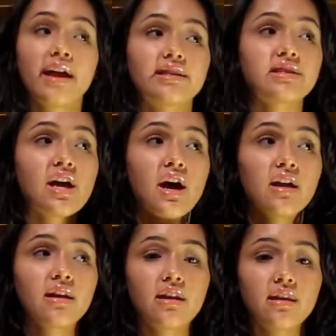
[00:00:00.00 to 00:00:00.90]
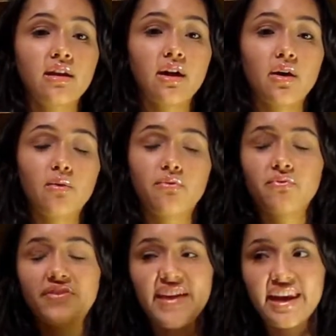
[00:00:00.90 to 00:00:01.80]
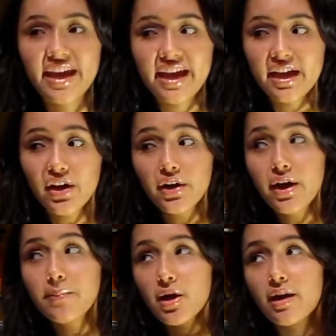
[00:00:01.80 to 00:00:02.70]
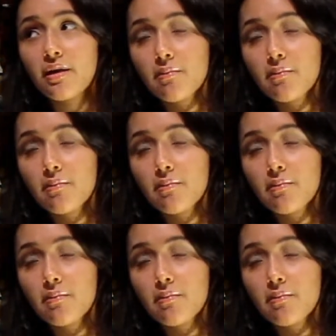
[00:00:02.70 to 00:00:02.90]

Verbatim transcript: It's not, you know, thinning or I'm not,